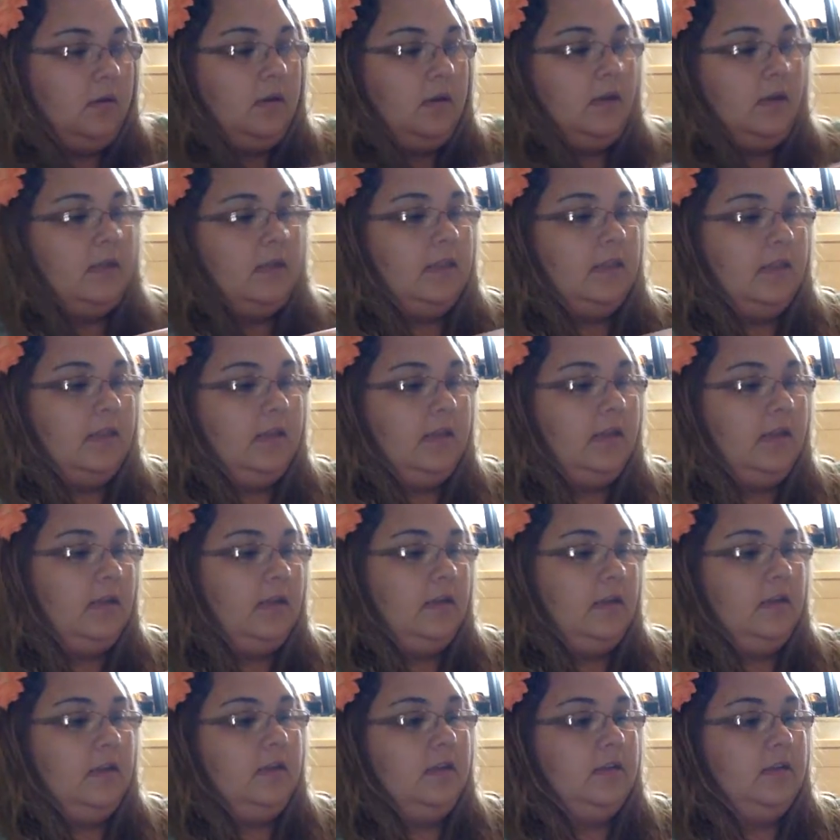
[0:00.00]
and
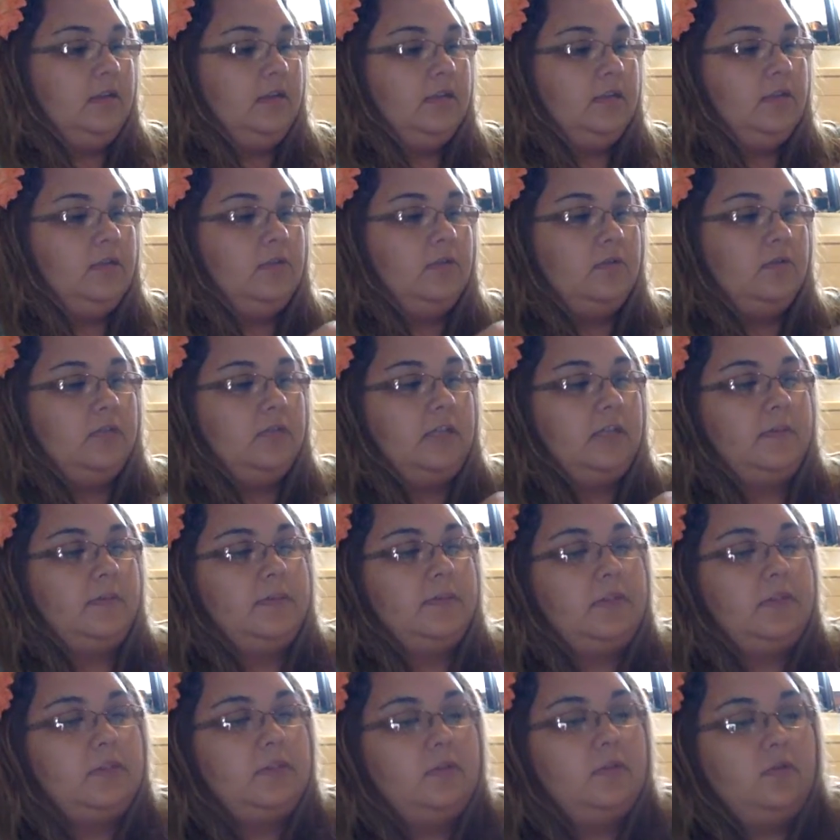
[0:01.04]
then to
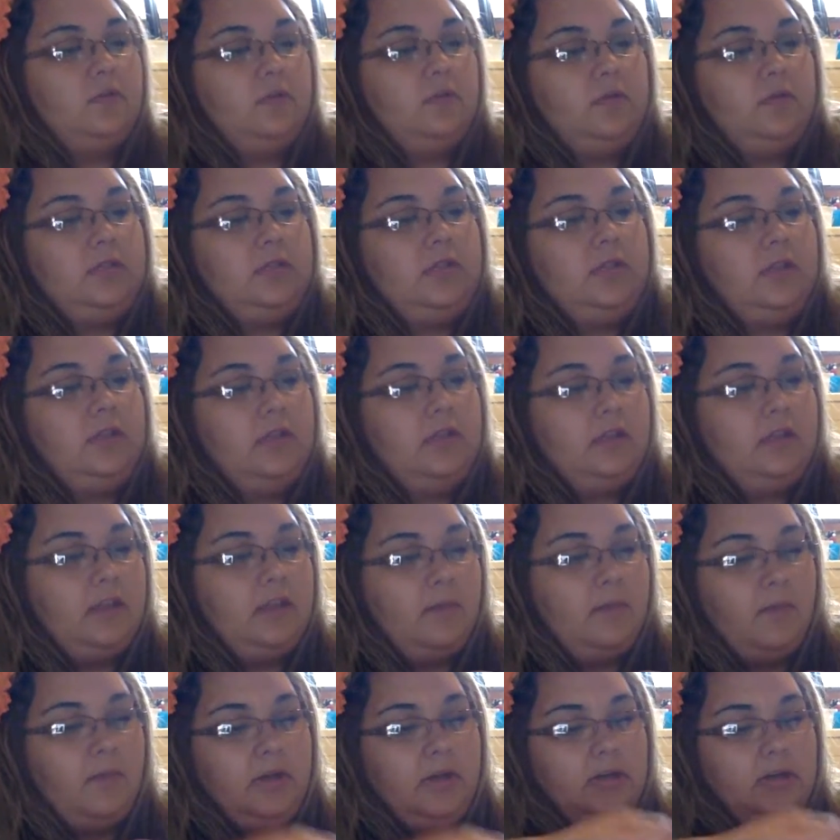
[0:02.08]
substitute
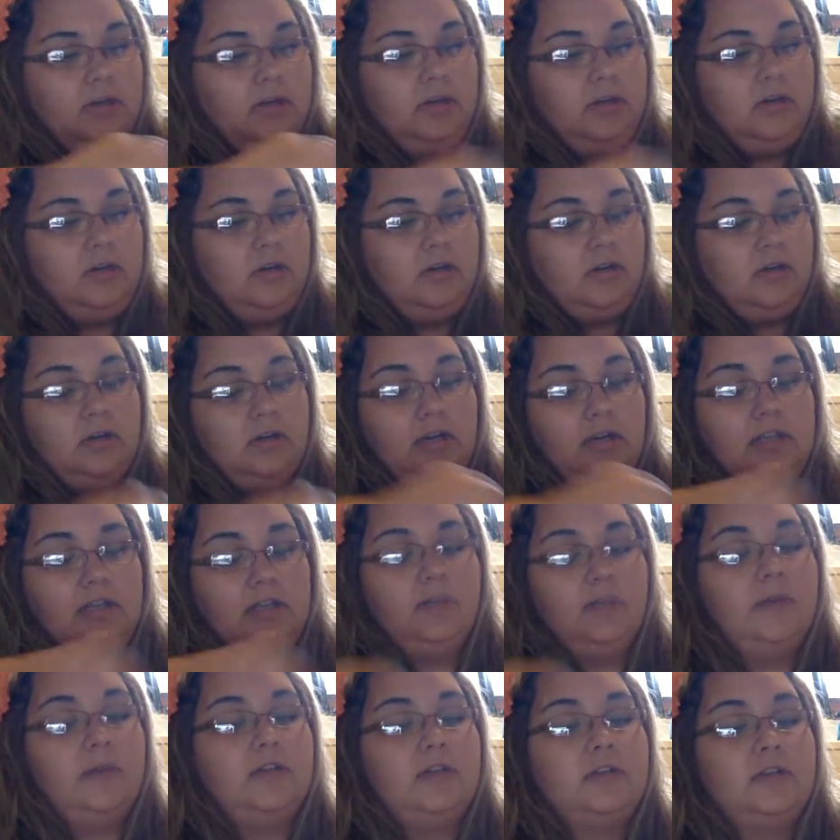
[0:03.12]
the butter, or not
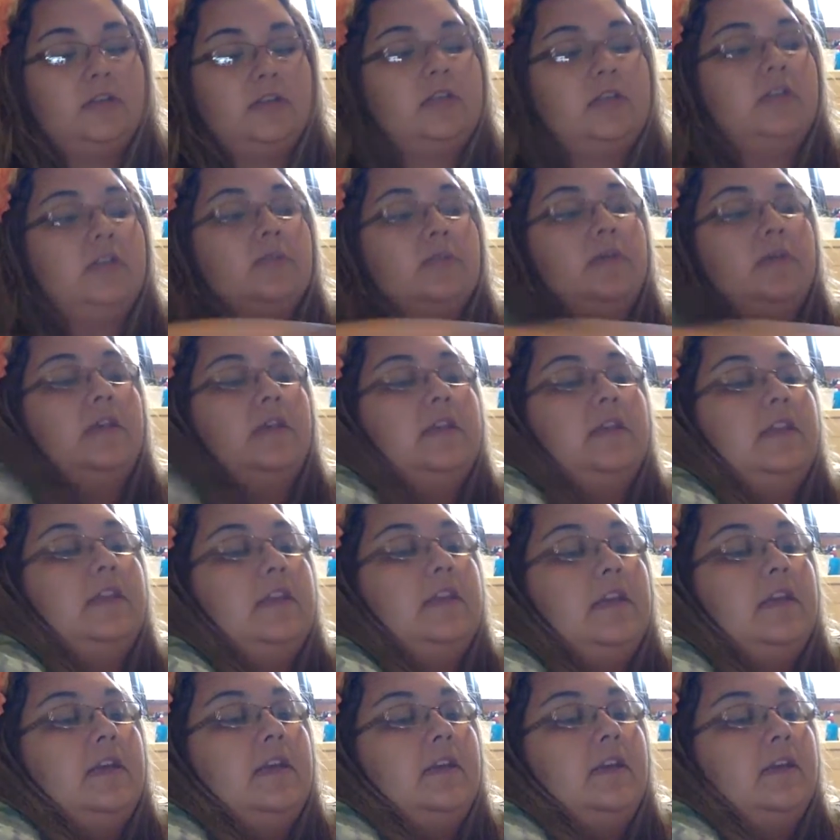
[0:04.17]
the butter, excuse me,
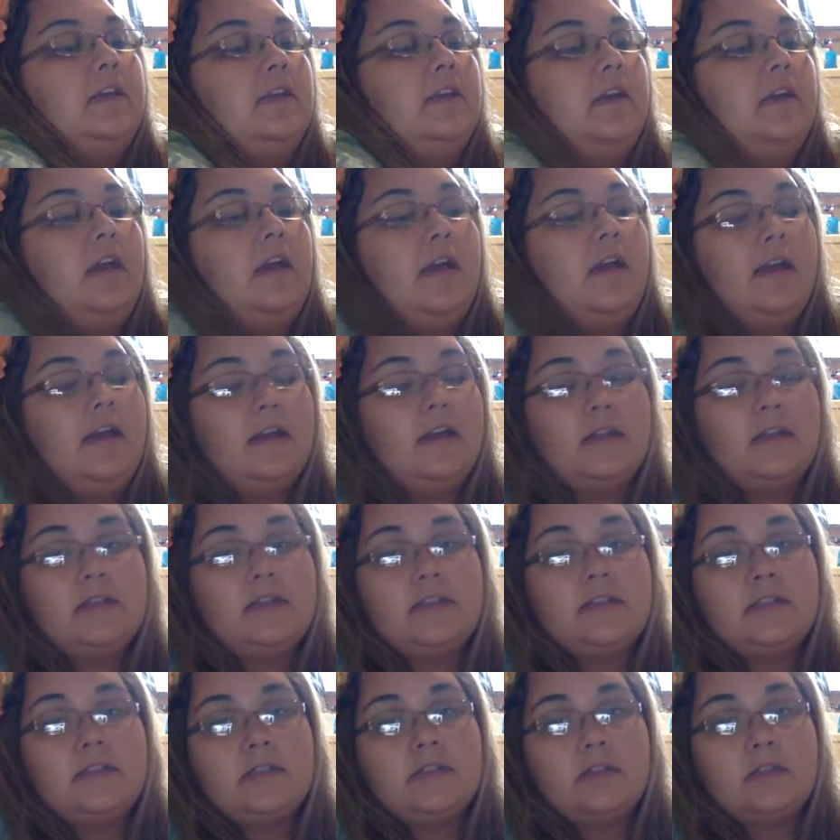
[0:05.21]
the
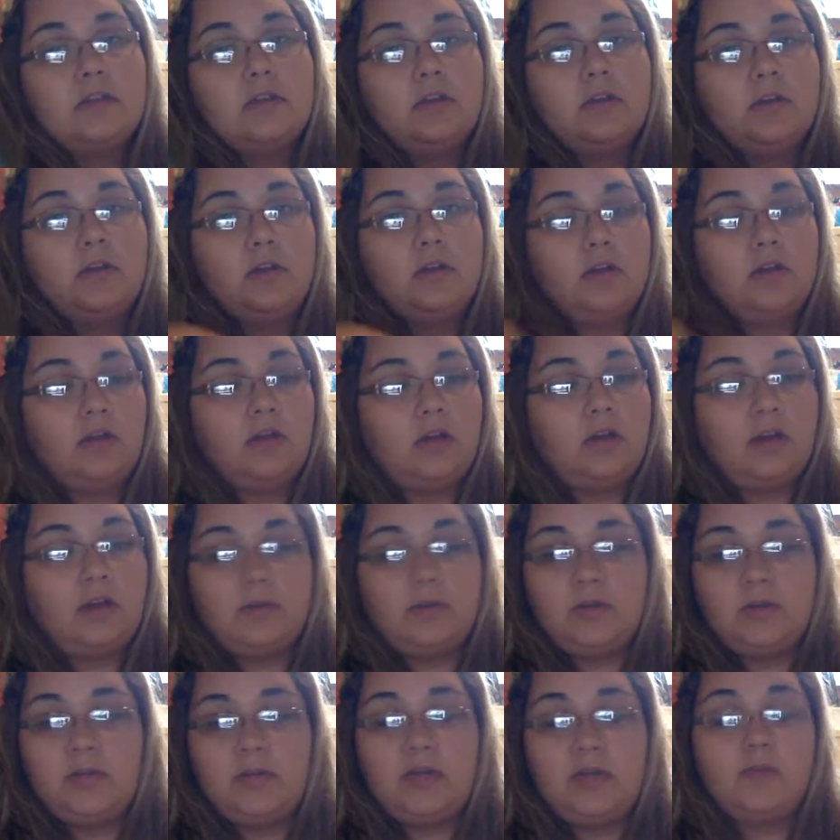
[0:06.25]
eggs, I'm
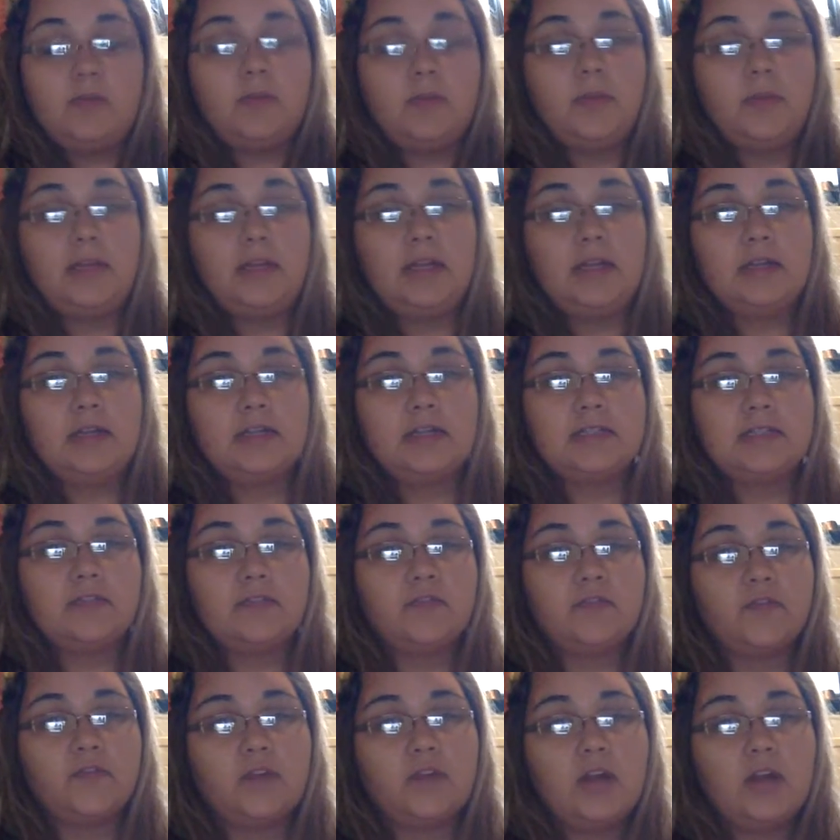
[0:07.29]
doing that with bananas, and
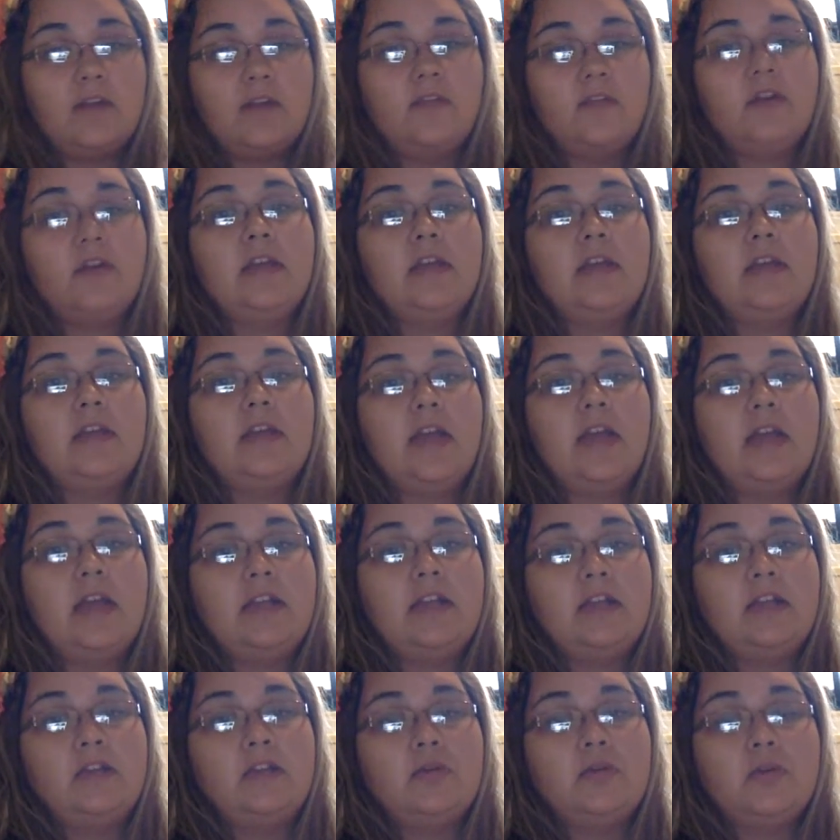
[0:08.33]
for every egg
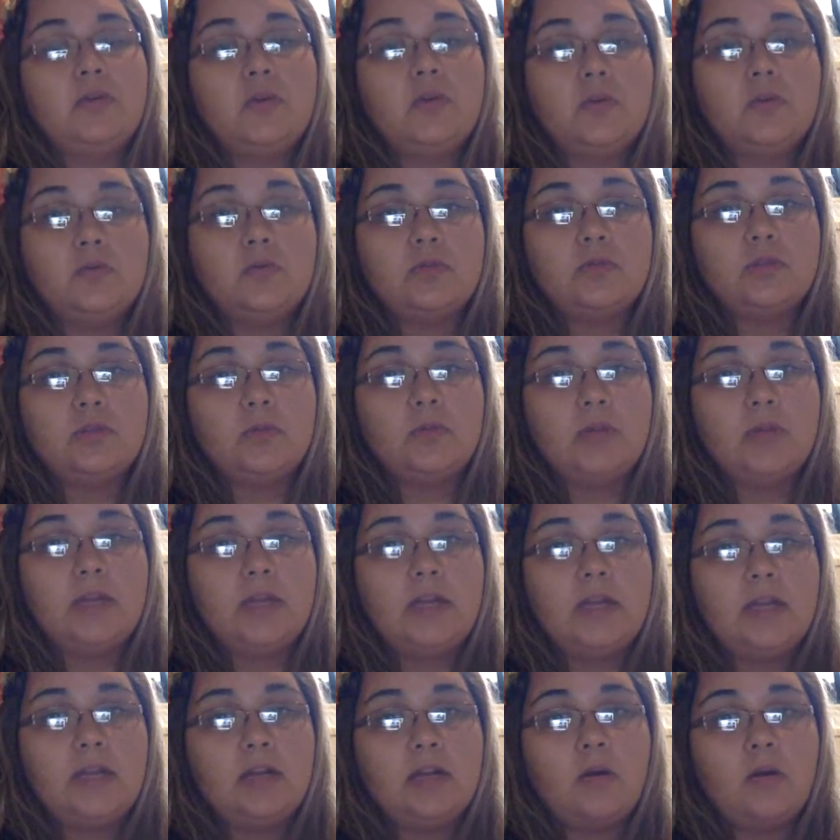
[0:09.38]
that you use, you put
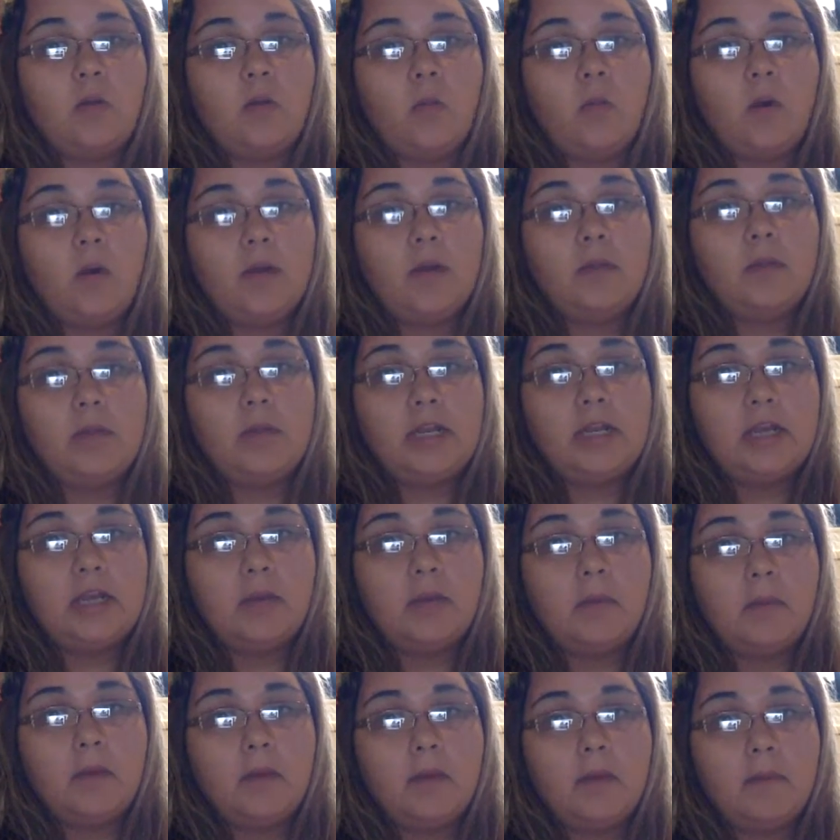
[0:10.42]
in 1
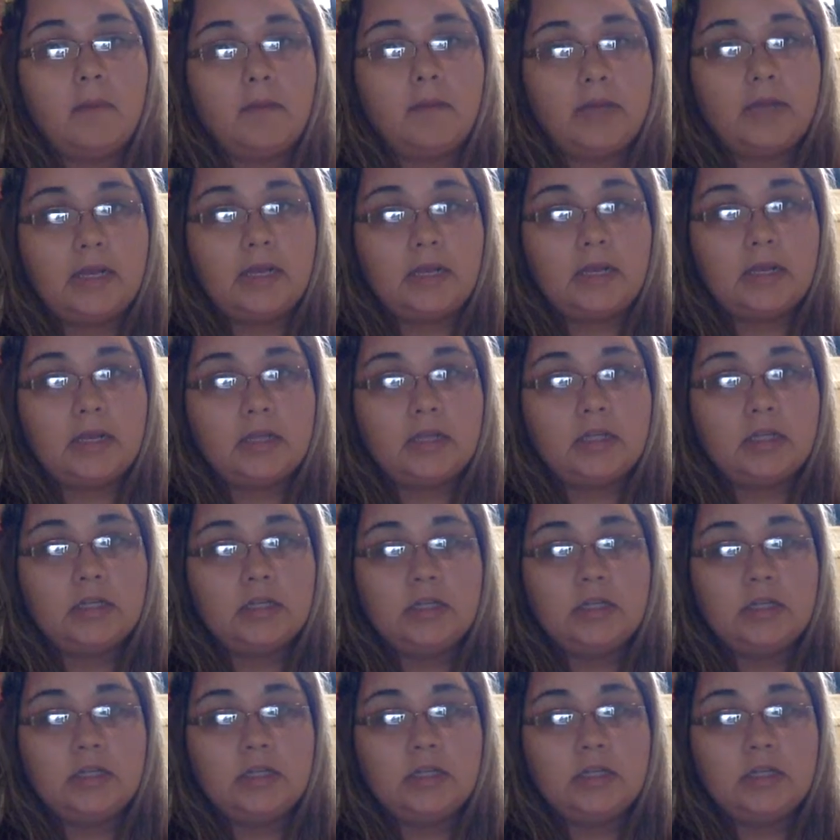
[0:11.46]
medium banana.